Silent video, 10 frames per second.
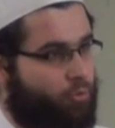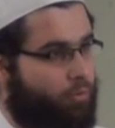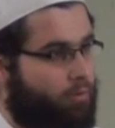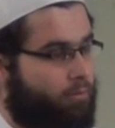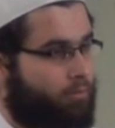you
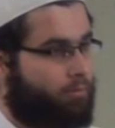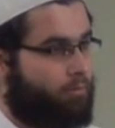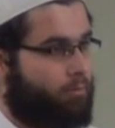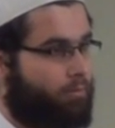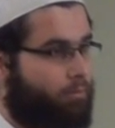
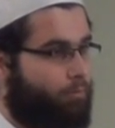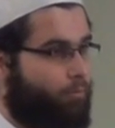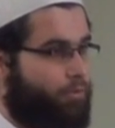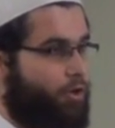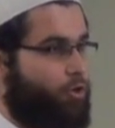
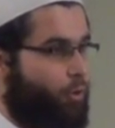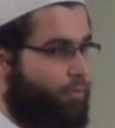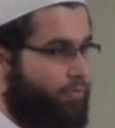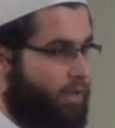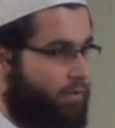within
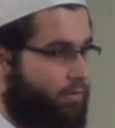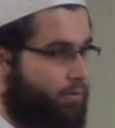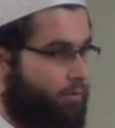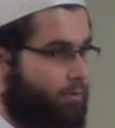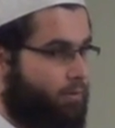your faith,
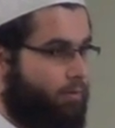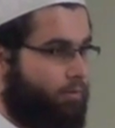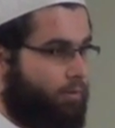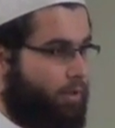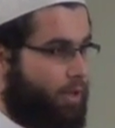
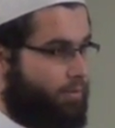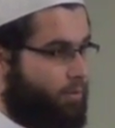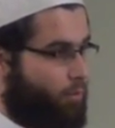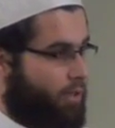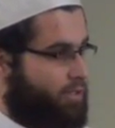and they
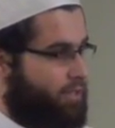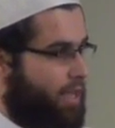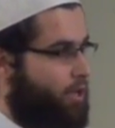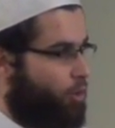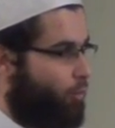do not
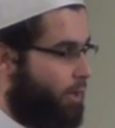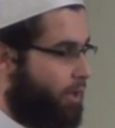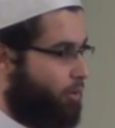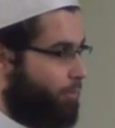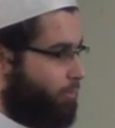take
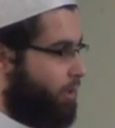away your